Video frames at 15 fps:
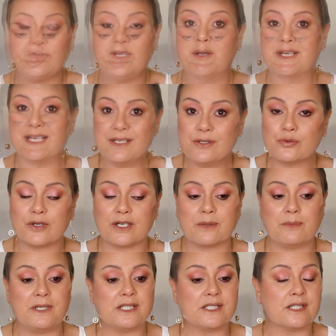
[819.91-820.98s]
Now, it is
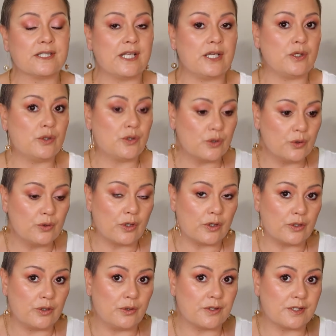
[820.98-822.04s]
recommended that you do
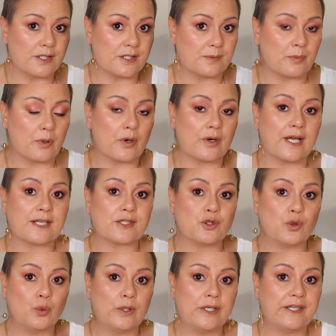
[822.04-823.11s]
not use this product
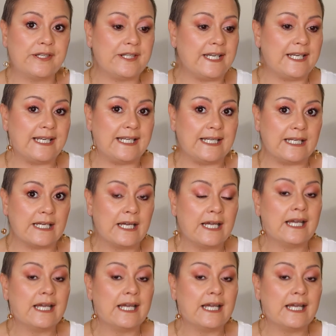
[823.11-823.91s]
with any